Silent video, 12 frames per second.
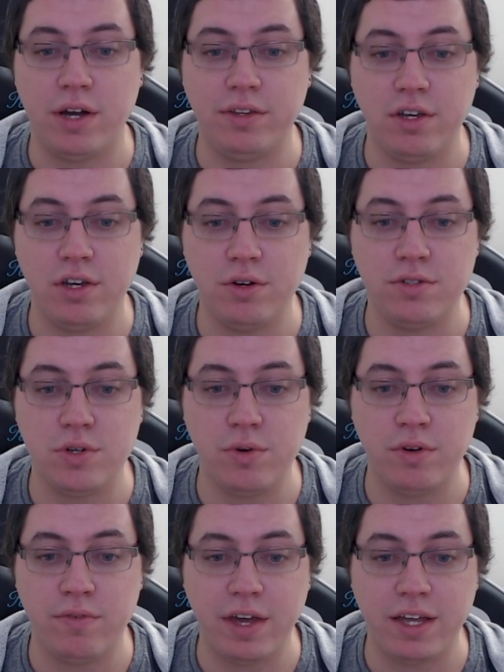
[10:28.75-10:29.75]
you have to go into
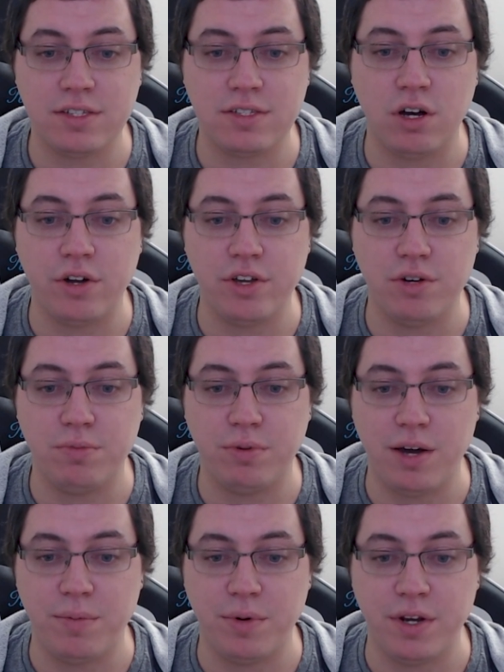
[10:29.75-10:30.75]
Advanced Audio
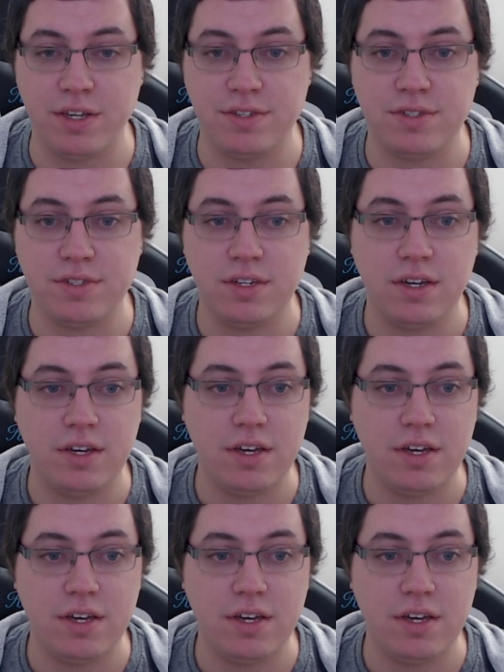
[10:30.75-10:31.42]
Properties